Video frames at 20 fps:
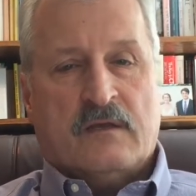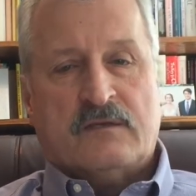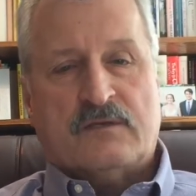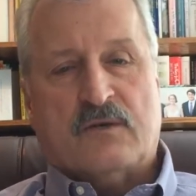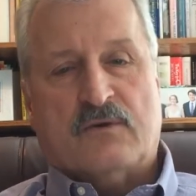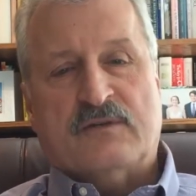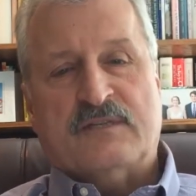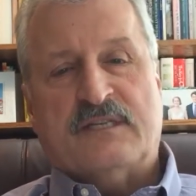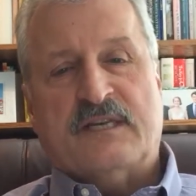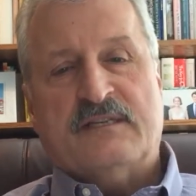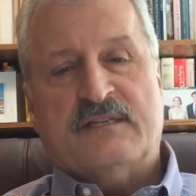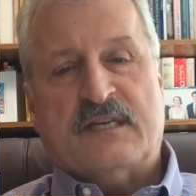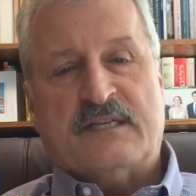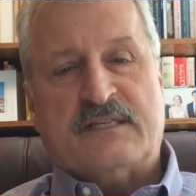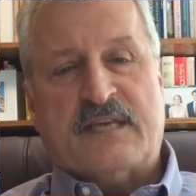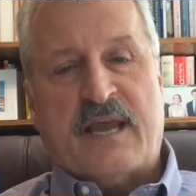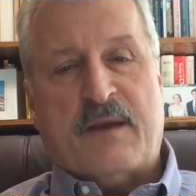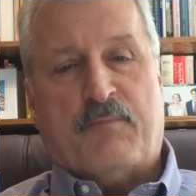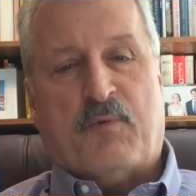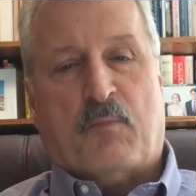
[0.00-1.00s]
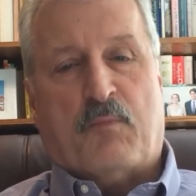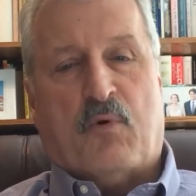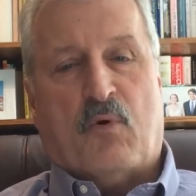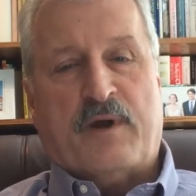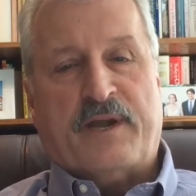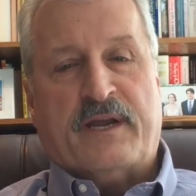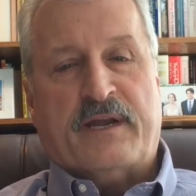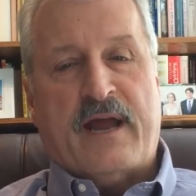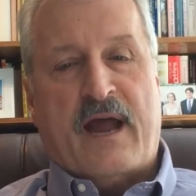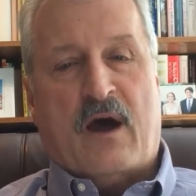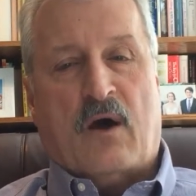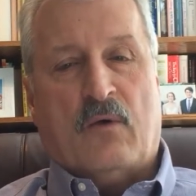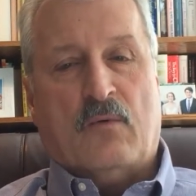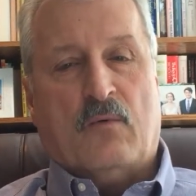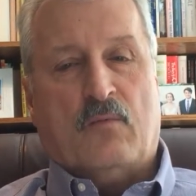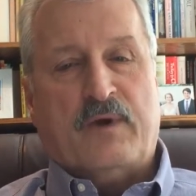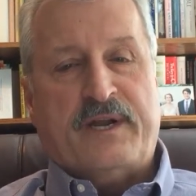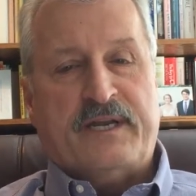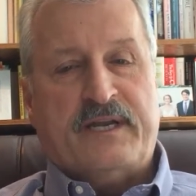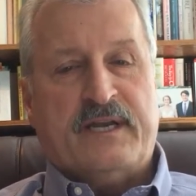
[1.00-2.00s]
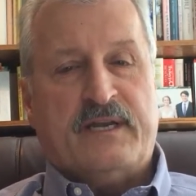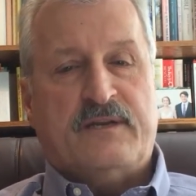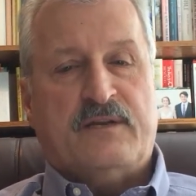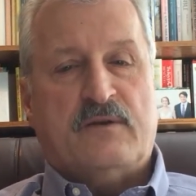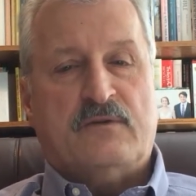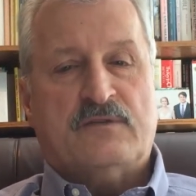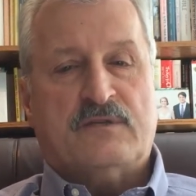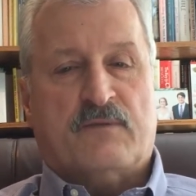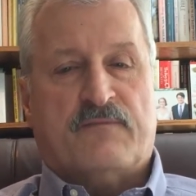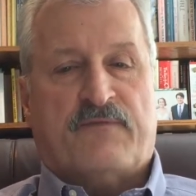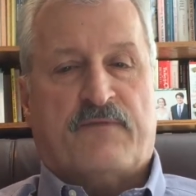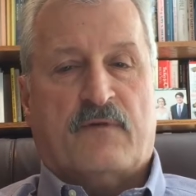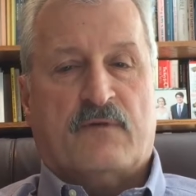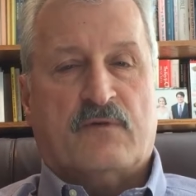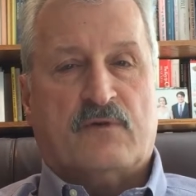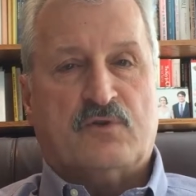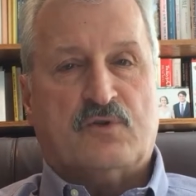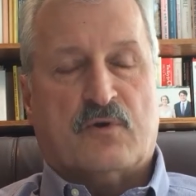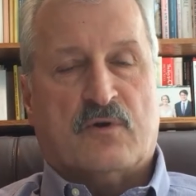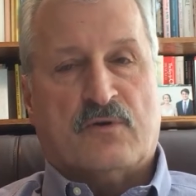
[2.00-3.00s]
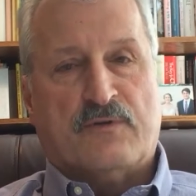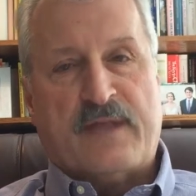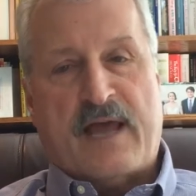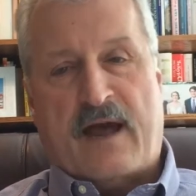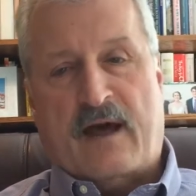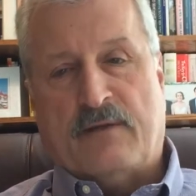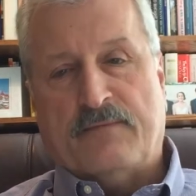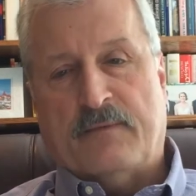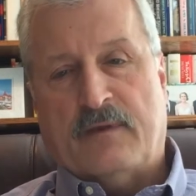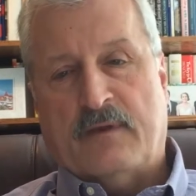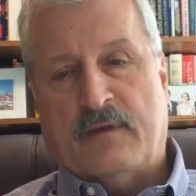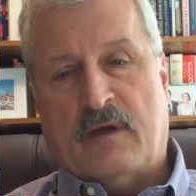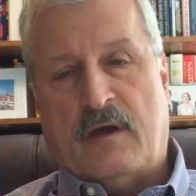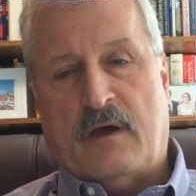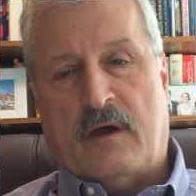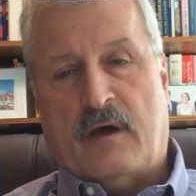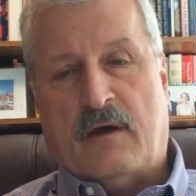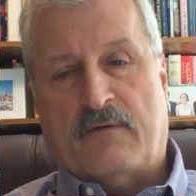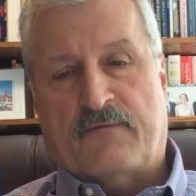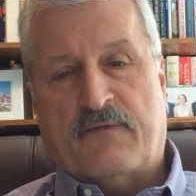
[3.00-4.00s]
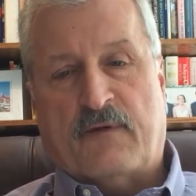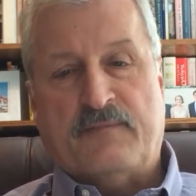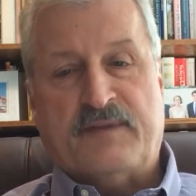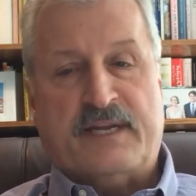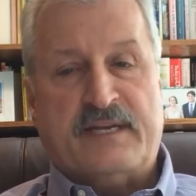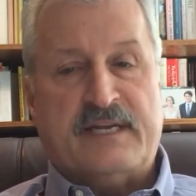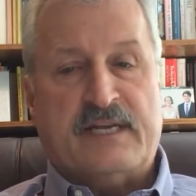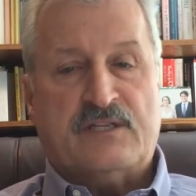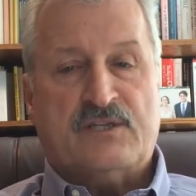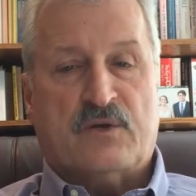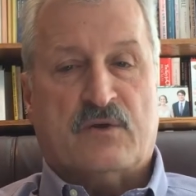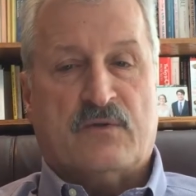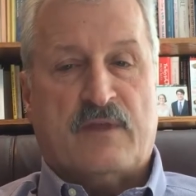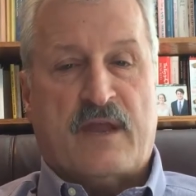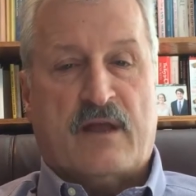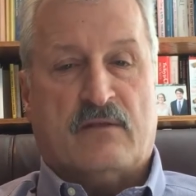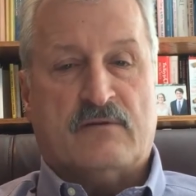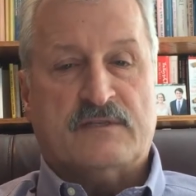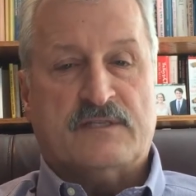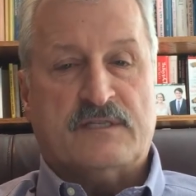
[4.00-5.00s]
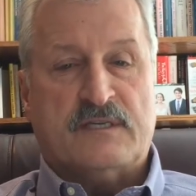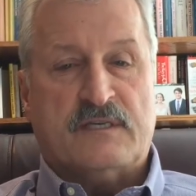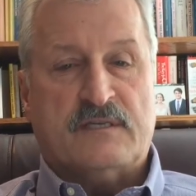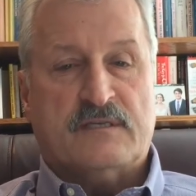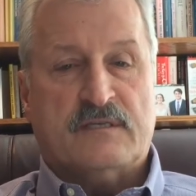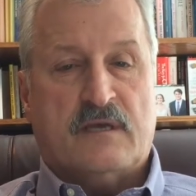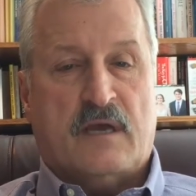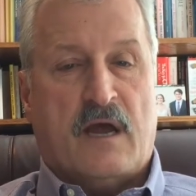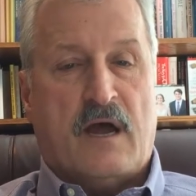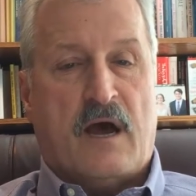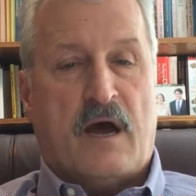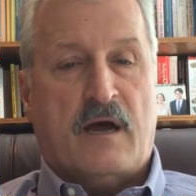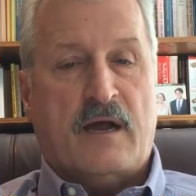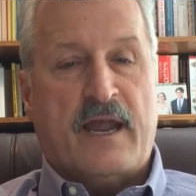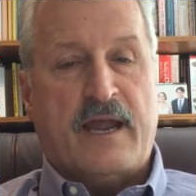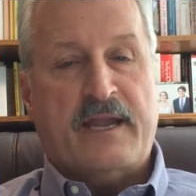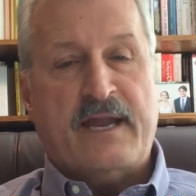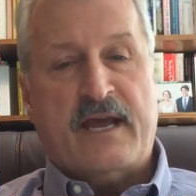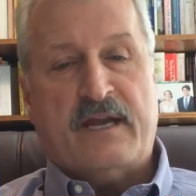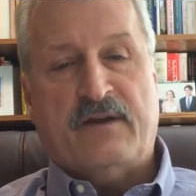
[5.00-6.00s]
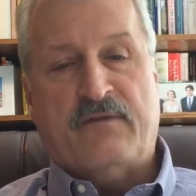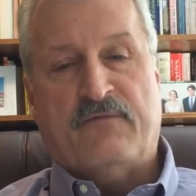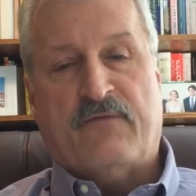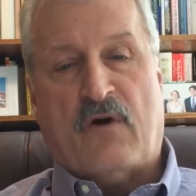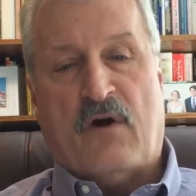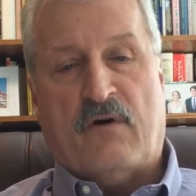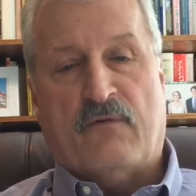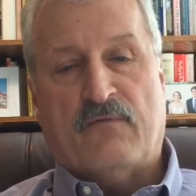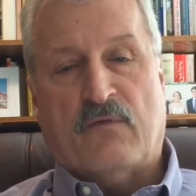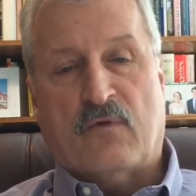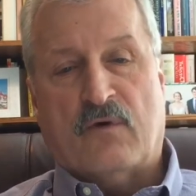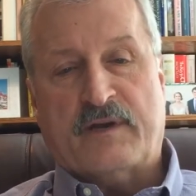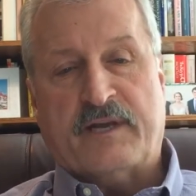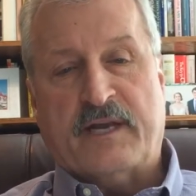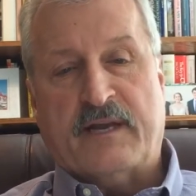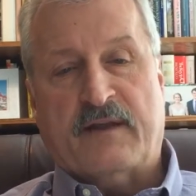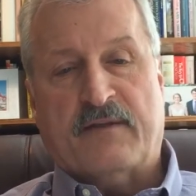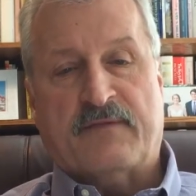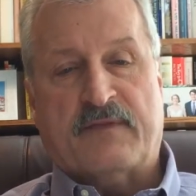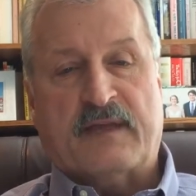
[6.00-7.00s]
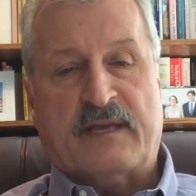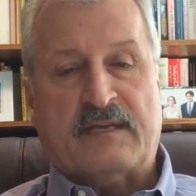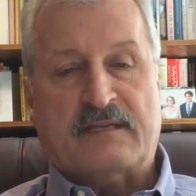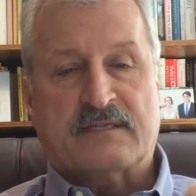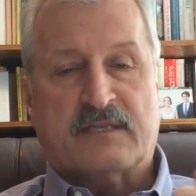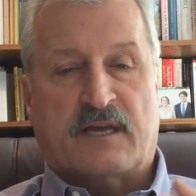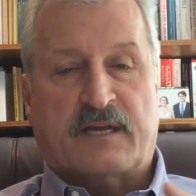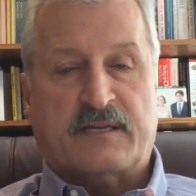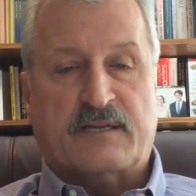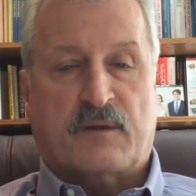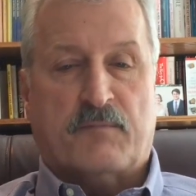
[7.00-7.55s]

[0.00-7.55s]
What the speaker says: So as this example pointed out, we did do some further drill down from the initial analyses, and that involved looking at things like the